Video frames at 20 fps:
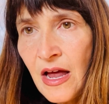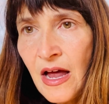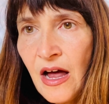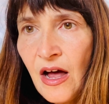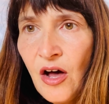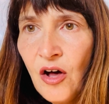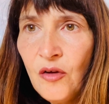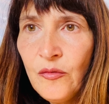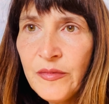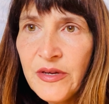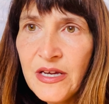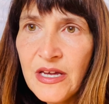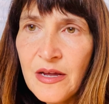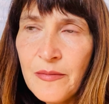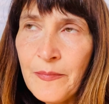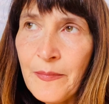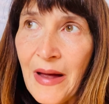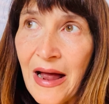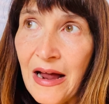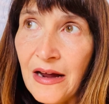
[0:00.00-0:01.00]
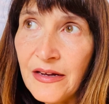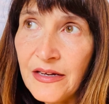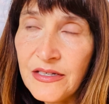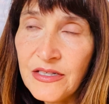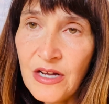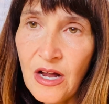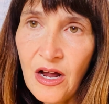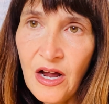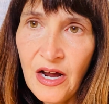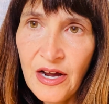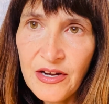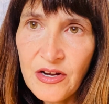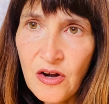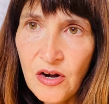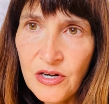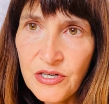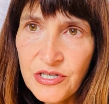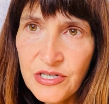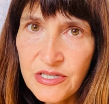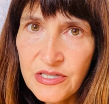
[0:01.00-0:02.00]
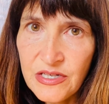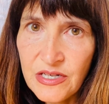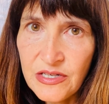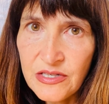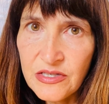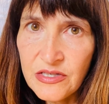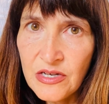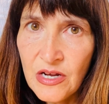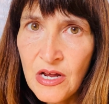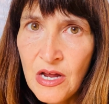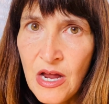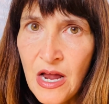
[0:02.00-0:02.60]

Help me get back into high consciousness